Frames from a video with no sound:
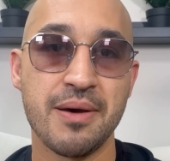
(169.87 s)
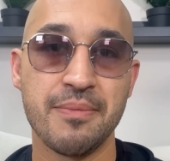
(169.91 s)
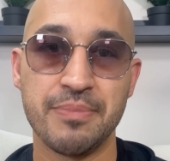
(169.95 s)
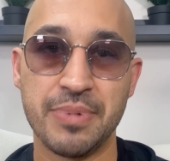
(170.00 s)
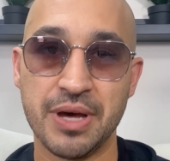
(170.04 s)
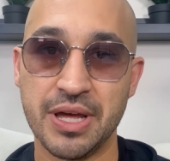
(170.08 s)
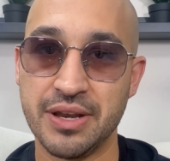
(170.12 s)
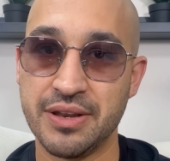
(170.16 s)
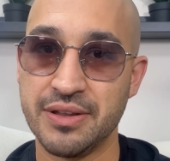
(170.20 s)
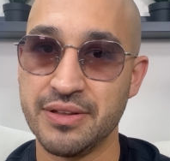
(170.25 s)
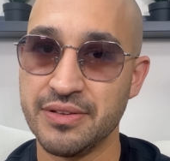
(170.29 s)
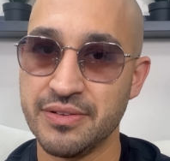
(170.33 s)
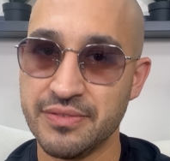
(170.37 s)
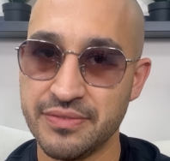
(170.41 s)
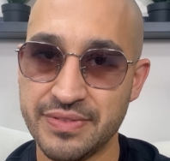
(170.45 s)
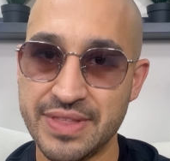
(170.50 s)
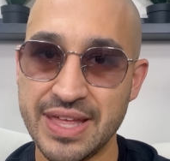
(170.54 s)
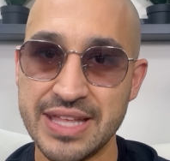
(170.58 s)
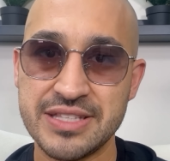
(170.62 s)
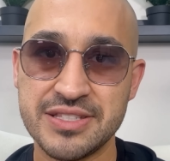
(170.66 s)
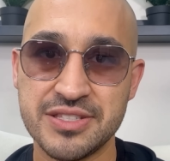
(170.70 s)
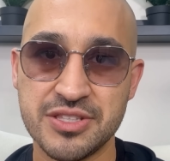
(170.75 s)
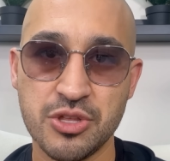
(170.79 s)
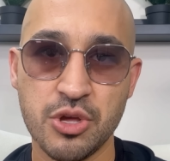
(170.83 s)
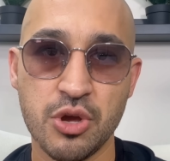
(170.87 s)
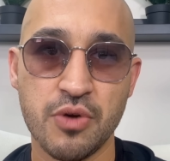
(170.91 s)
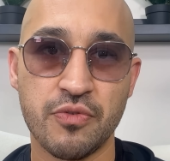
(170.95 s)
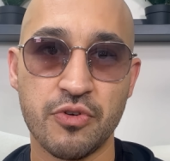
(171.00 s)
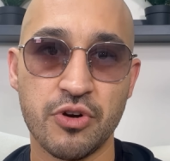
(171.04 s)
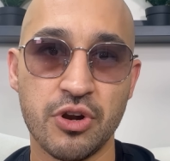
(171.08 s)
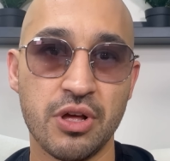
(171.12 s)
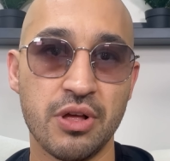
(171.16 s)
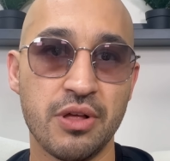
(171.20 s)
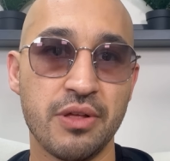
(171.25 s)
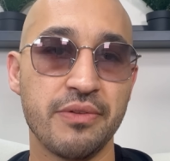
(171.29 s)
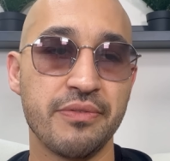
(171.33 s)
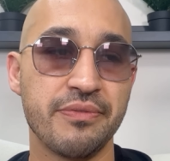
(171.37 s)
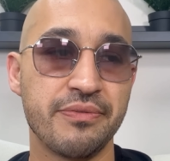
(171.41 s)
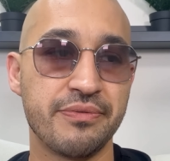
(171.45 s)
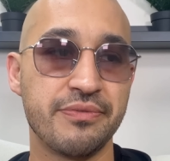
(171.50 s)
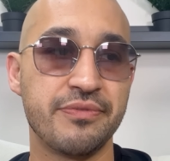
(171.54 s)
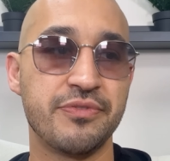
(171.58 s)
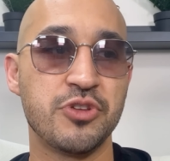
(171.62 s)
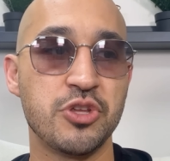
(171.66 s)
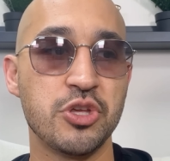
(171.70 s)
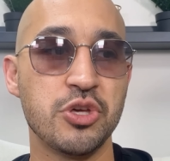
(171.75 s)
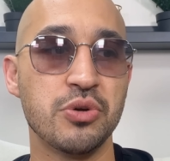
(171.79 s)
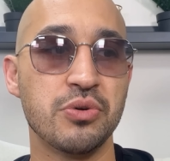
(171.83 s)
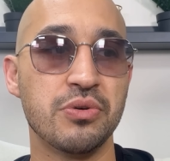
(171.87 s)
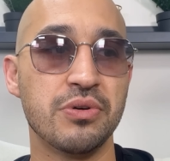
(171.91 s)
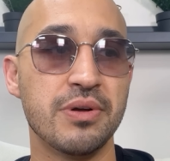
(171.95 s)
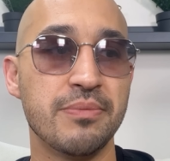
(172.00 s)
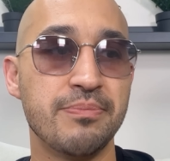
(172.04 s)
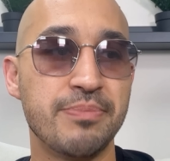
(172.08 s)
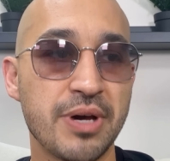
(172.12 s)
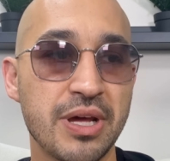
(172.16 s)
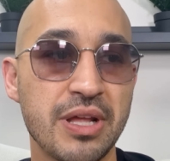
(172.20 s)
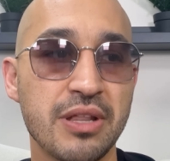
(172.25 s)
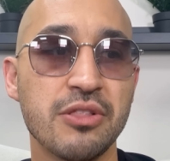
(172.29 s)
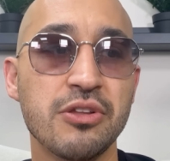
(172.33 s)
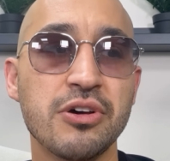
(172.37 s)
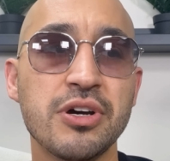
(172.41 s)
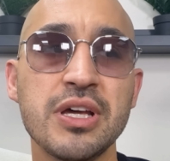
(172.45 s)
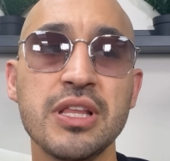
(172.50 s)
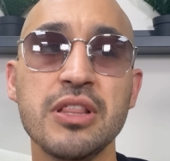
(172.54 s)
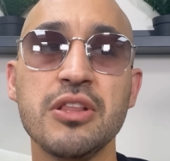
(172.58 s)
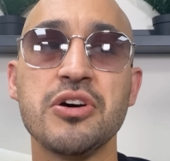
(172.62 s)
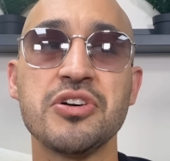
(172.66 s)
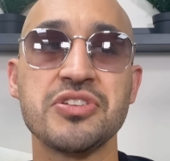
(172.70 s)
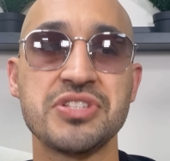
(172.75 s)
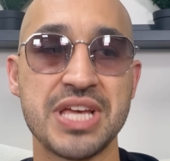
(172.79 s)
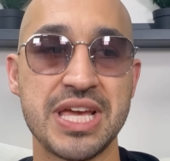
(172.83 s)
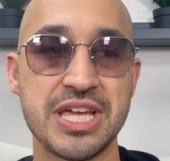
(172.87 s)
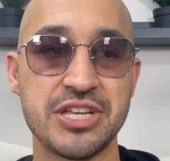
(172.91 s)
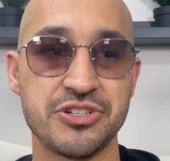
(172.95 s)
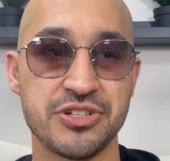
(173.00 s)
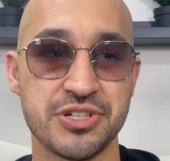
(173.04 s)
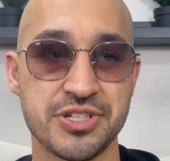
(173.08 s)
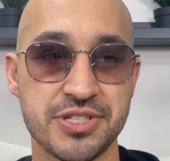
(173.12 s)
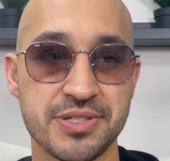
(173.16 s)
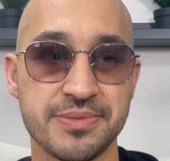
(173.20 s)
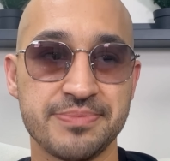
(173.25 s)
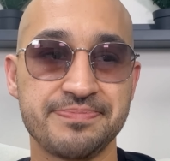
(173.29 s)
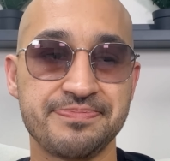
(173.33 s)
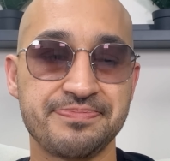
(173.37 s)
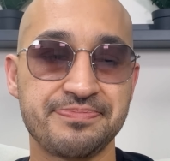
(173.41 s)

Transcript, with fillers: but that's the overall view. But look at Los Angeles.